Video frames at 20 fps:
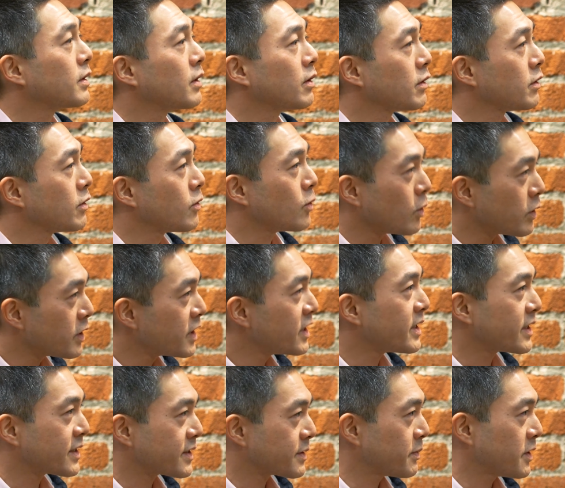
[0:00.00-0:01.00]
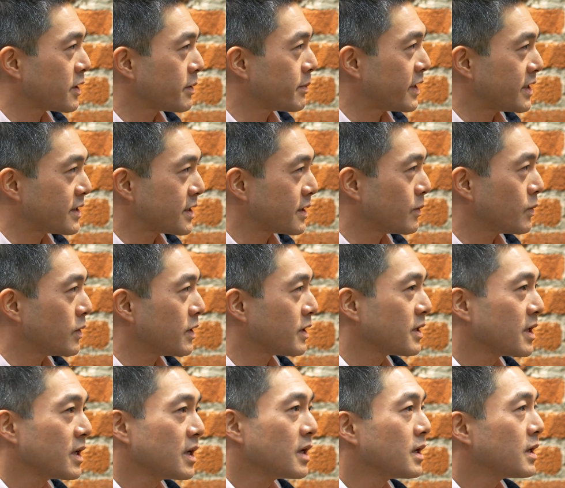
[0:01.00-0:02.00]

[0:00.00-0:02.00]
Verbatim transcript: are already experimenting with,